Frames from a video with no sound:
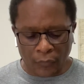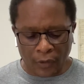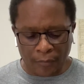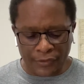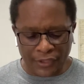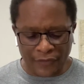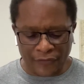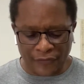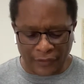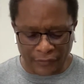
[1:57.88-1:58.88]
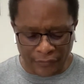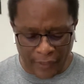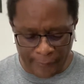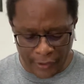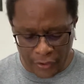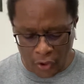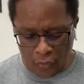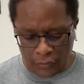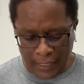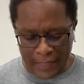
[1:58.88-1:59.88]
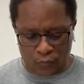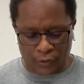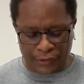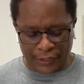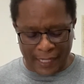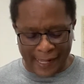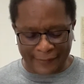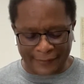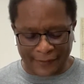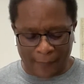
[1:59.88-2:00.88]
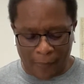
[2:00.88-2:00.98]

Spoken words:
But Jesus said unto them, Ye know not what ye ask.